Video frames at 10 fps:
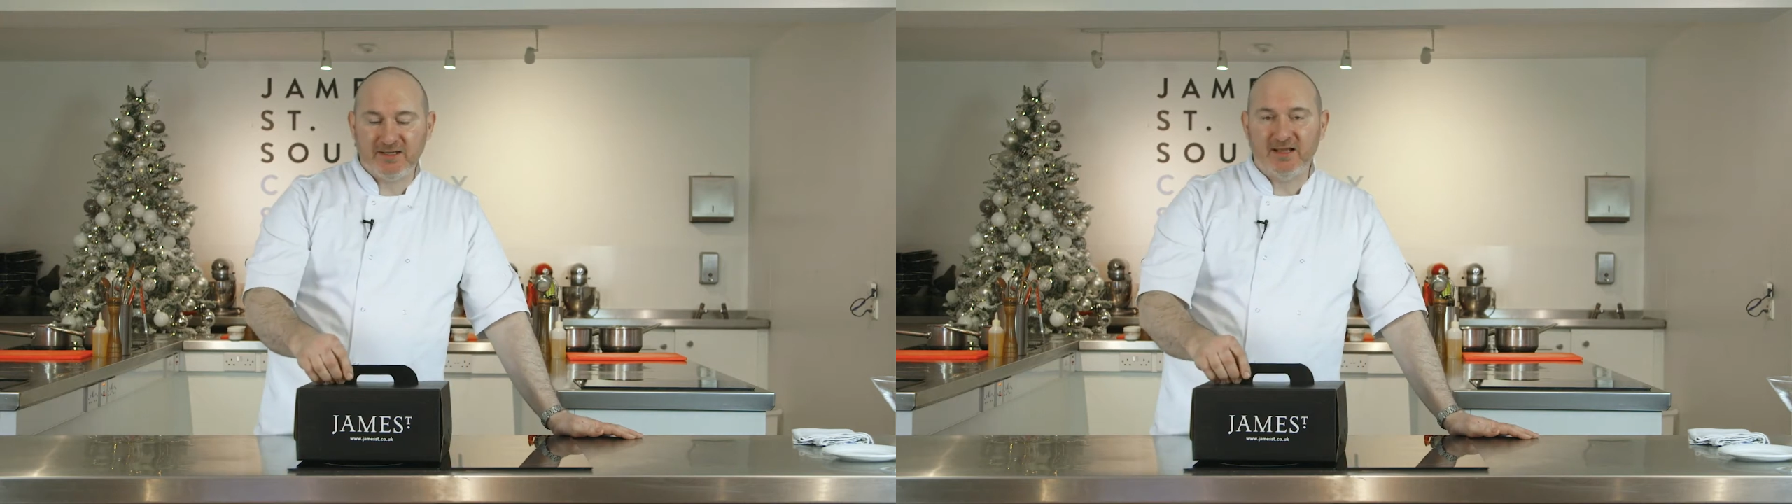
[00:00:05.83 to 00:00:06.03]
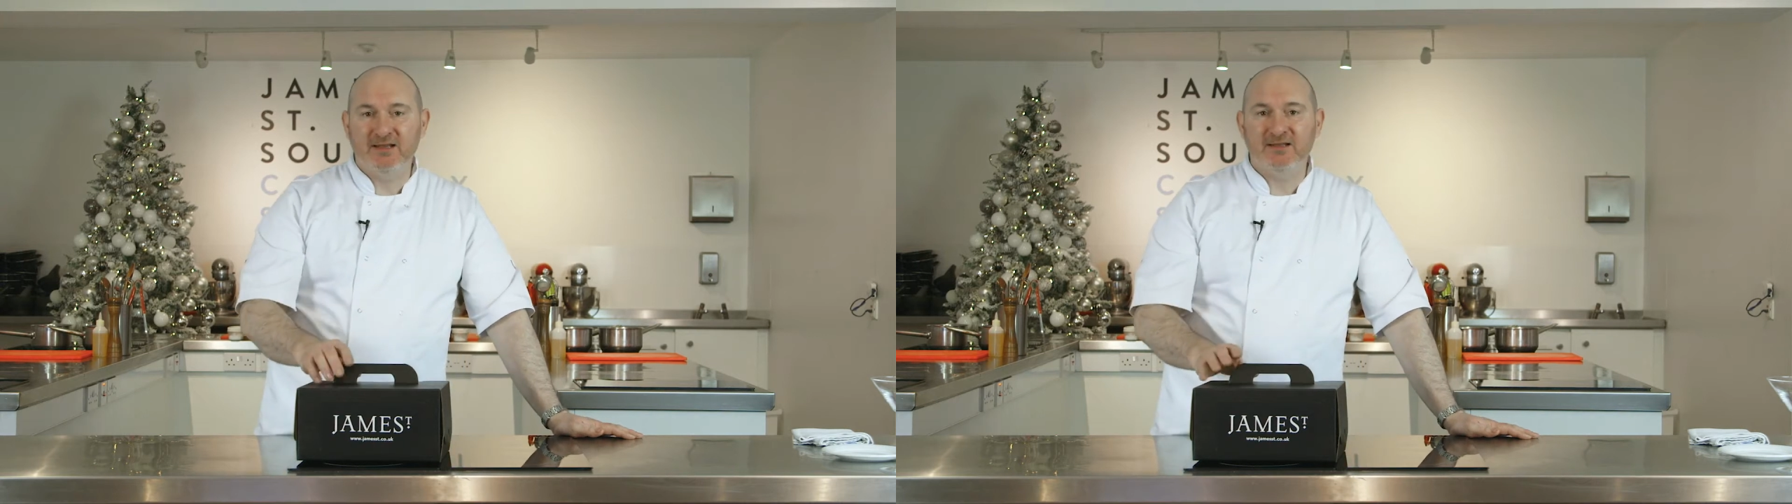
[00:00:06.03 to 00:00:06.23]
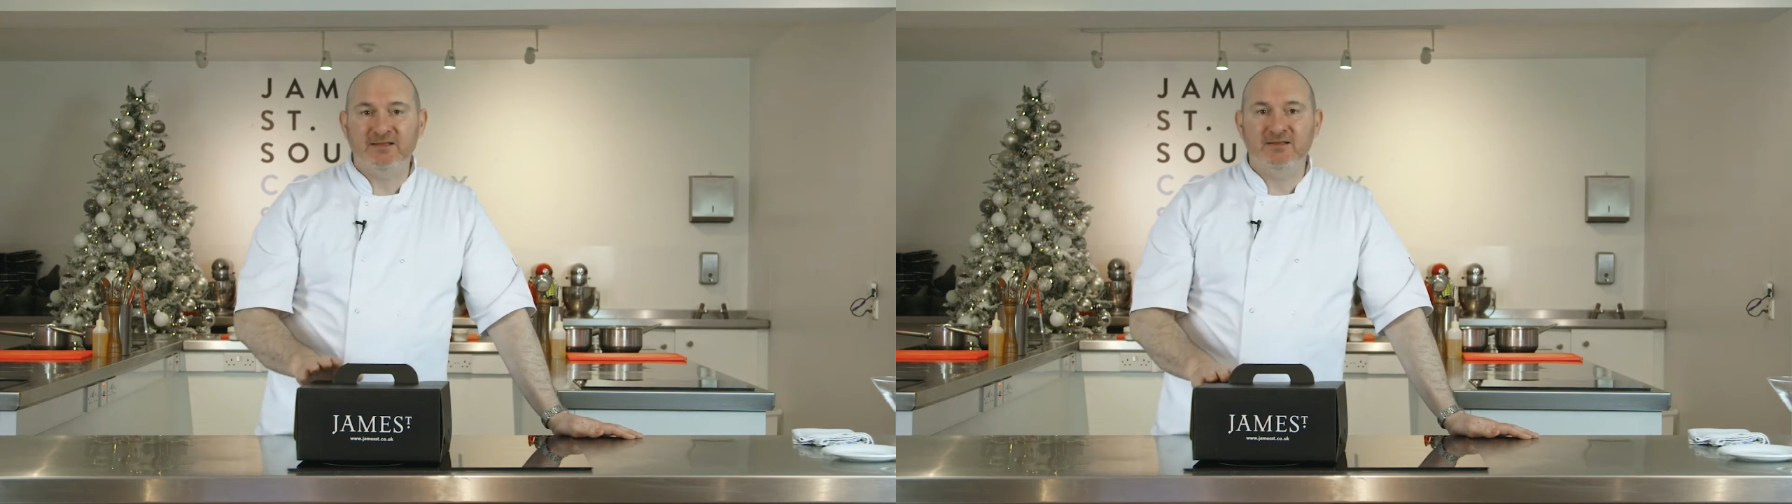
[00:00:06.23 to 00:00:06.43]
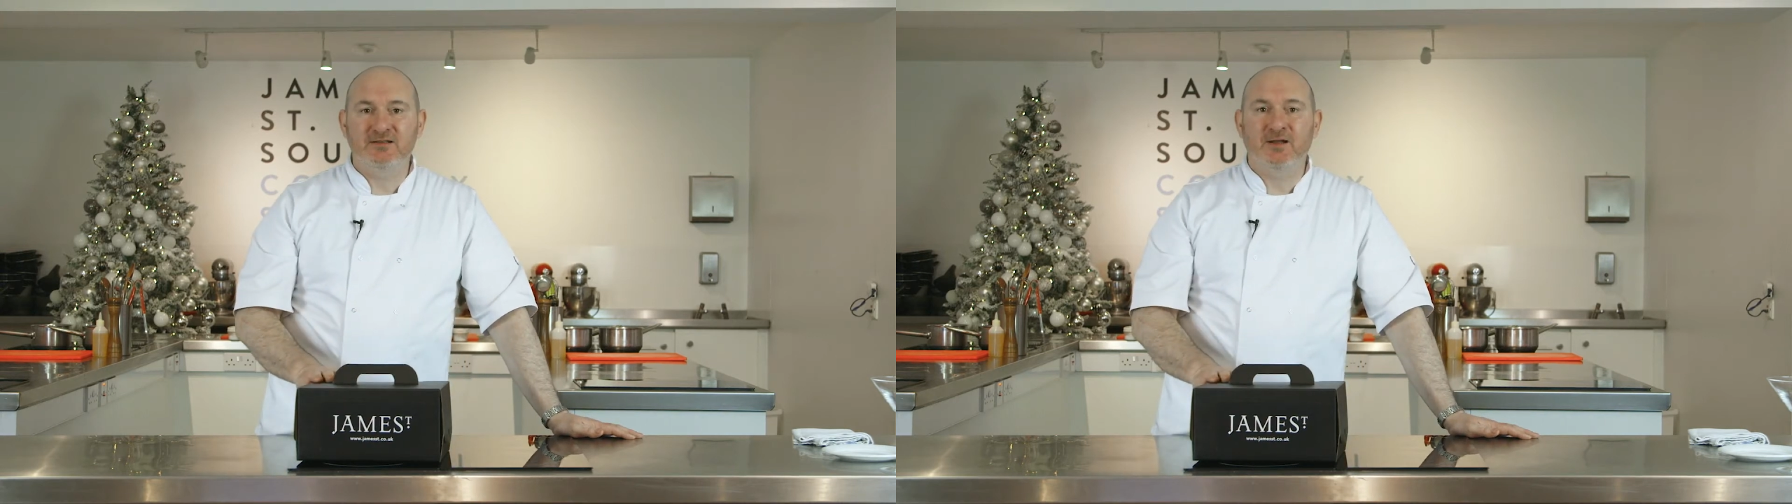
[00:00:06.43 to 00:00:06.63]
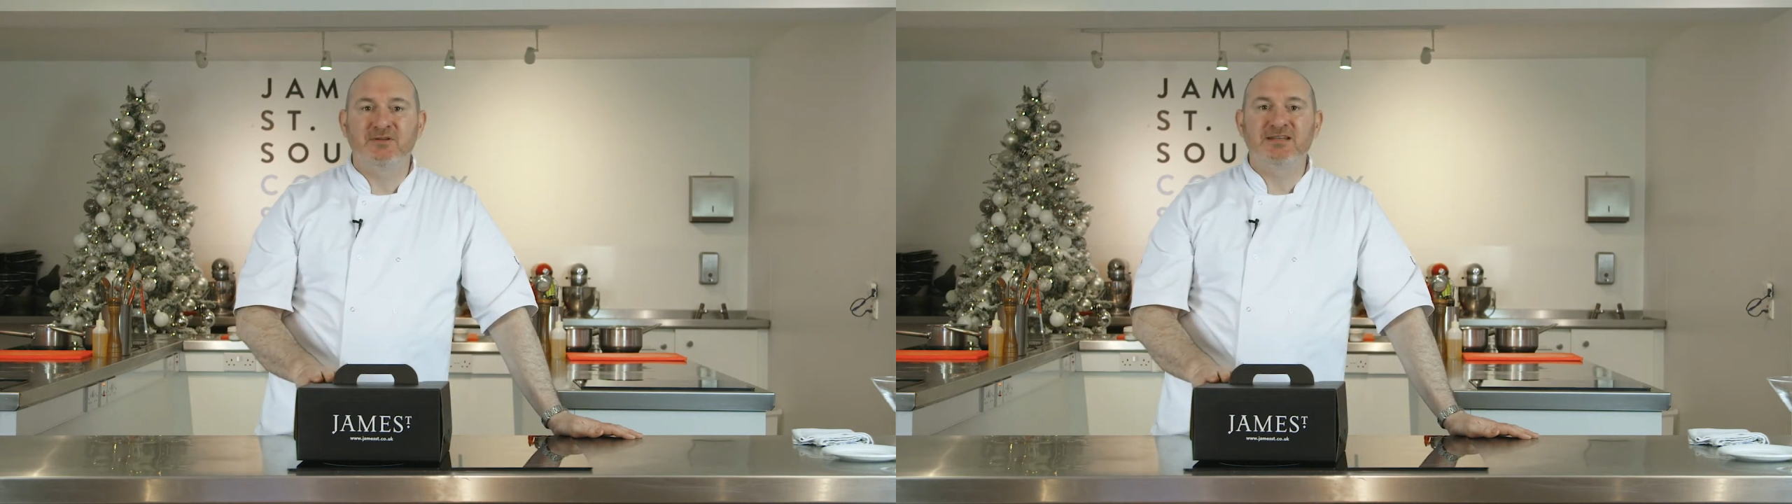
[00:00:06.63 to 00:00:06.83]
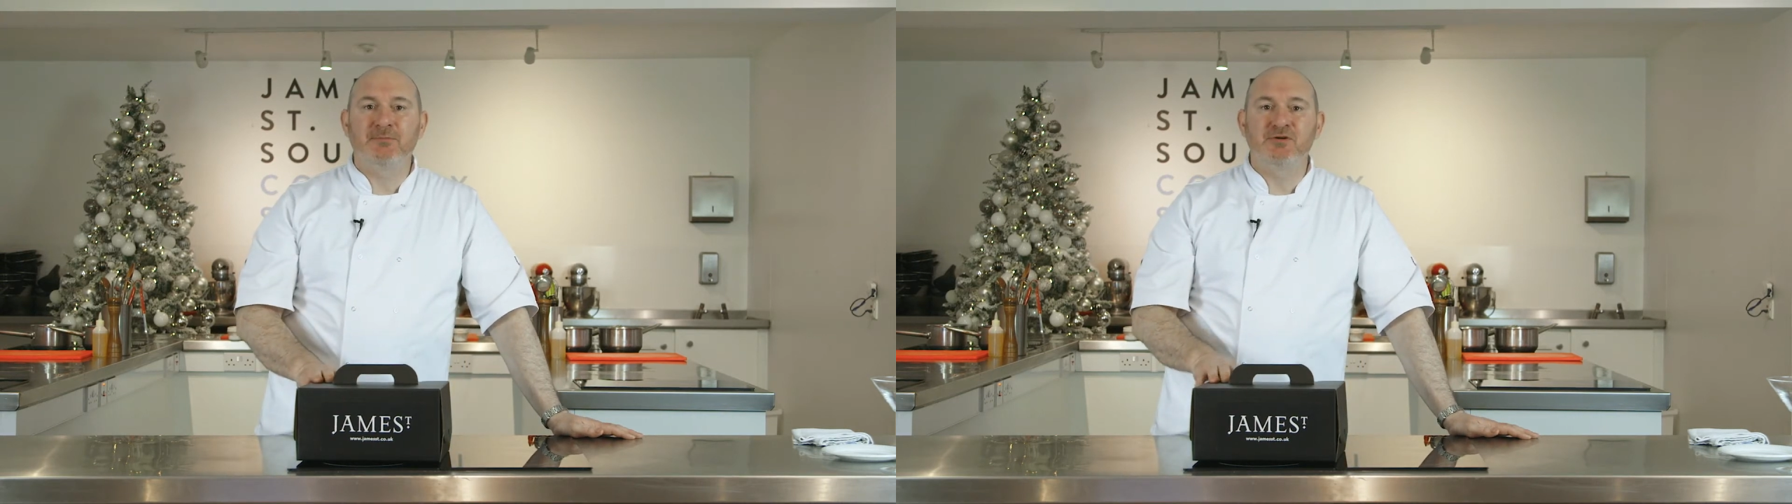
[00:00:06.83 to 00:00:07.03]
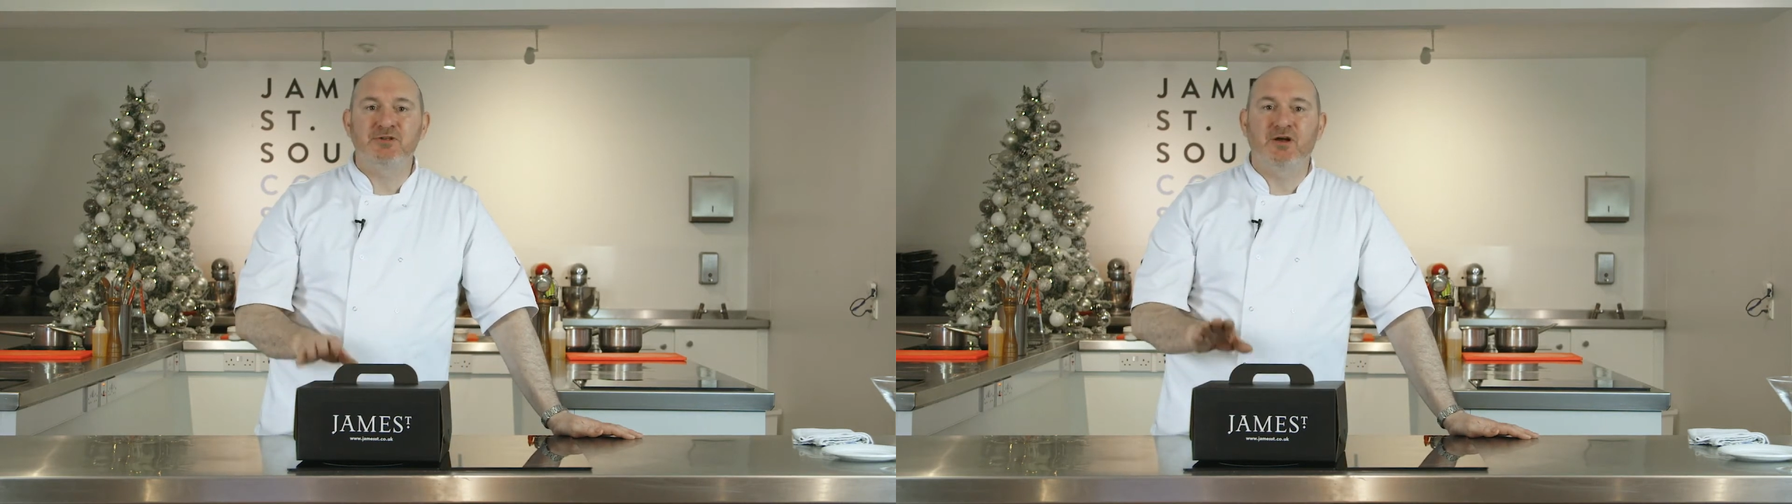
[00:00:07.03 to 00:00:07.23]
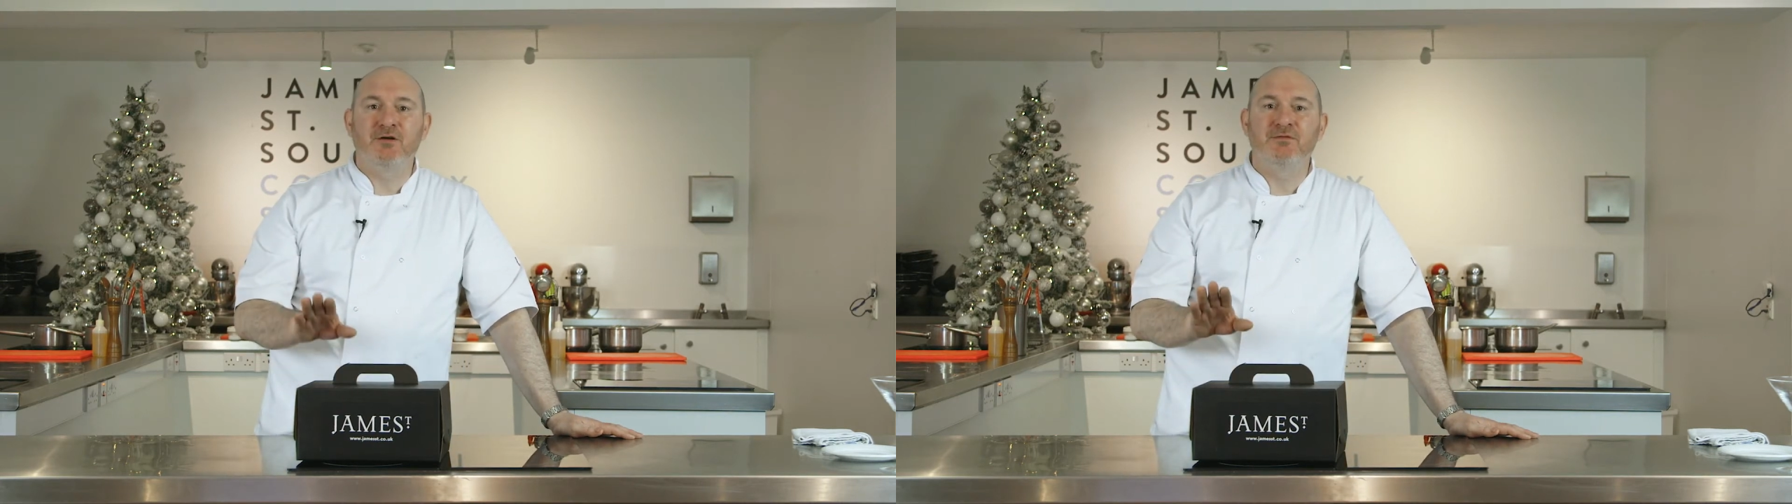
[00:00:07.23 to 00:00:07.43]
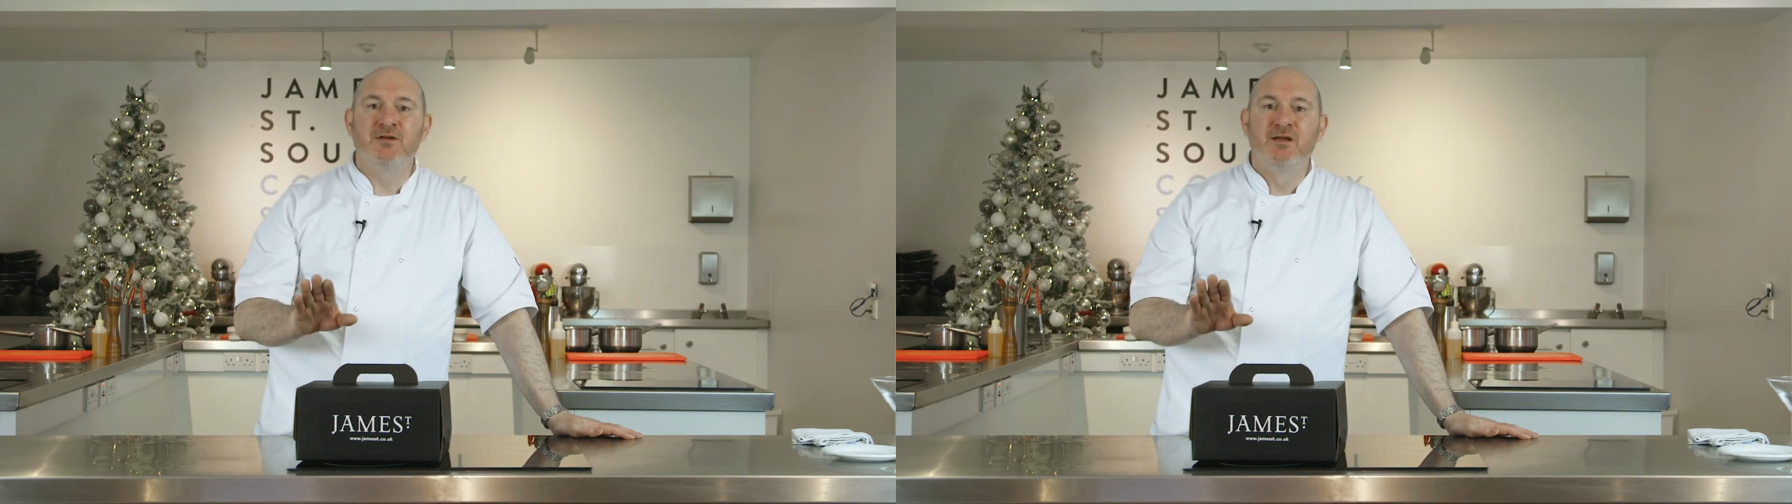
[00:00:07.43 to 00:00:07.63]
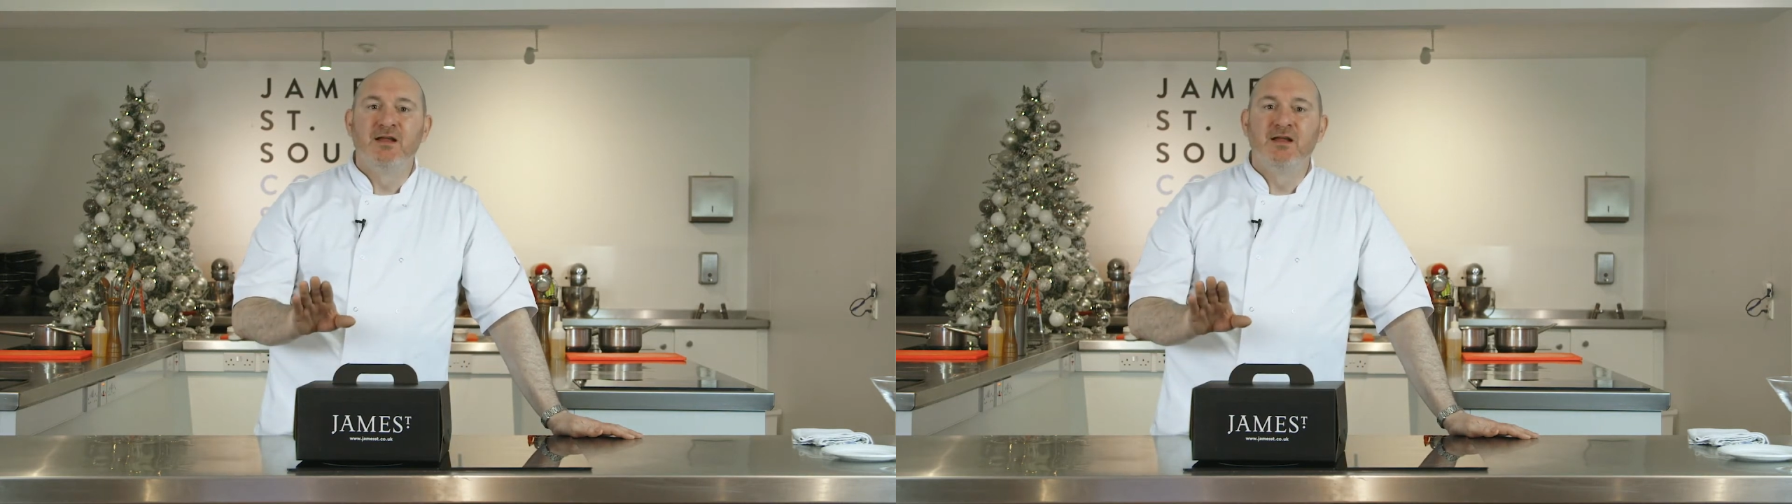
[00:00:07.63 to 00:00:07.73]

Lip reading: a couple of demos of